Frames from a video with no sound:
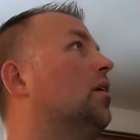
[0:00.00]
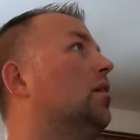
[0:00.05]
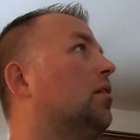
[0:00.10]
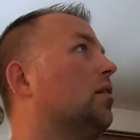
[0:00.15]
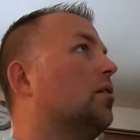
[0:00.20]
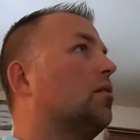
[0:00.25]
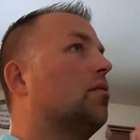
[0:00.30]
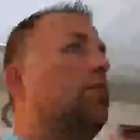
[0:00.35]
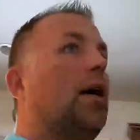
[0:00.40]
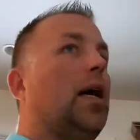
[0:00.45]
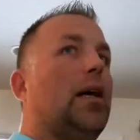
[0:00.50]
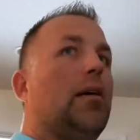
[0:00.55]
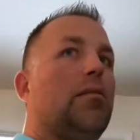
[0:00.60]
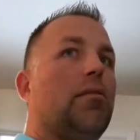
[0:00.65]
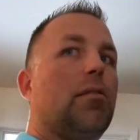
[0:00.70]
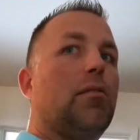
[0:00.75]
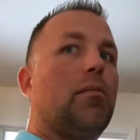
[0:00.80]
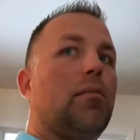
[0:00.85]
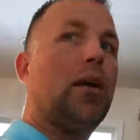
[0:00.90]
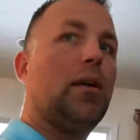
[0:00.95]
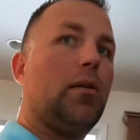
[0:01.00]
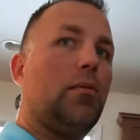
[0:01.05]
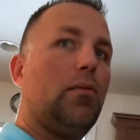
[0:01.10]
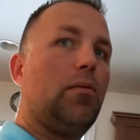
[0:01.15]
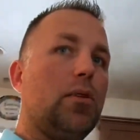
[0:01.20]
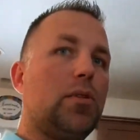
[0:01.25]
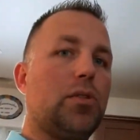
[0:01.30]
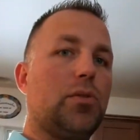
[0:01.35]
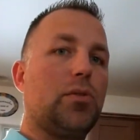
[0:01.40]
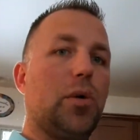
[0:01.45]
There's 5 of them on the
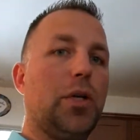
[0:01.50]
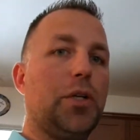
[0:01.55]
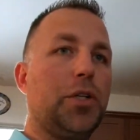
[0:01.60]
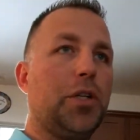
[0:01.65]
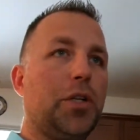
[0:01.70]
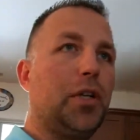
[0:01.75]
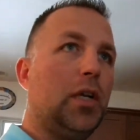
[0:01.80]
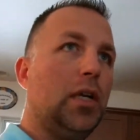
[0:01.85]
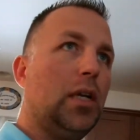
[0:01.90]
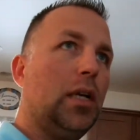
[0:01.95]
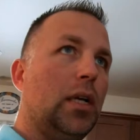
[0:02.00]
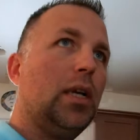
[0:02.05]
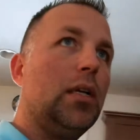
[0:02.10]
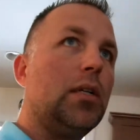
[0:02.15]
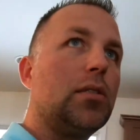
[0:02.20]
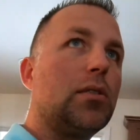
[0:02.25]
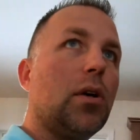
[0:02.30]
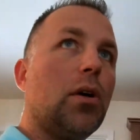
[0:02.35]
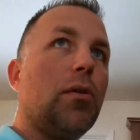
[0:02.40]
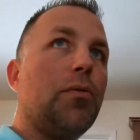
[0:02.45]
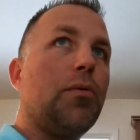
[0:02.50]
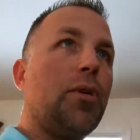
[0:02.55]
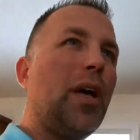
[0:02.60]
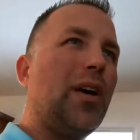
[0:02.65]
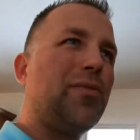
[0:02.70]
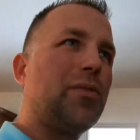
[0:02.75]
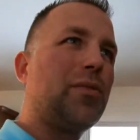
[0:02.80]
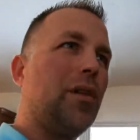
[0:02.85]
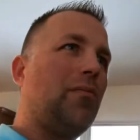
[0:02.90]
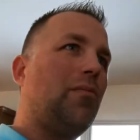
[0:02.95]
one switch. So if you
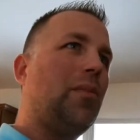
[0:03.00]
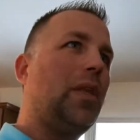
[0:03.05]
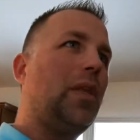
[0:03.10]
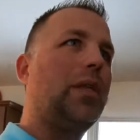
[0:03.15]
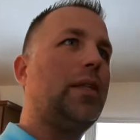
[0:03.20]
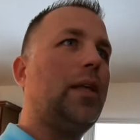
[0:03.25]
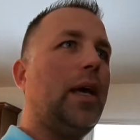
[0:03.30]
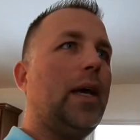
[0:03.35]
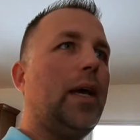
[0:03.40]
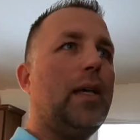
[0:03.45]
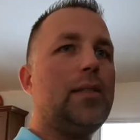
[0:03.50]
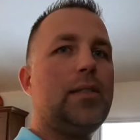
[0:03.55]
have something like that,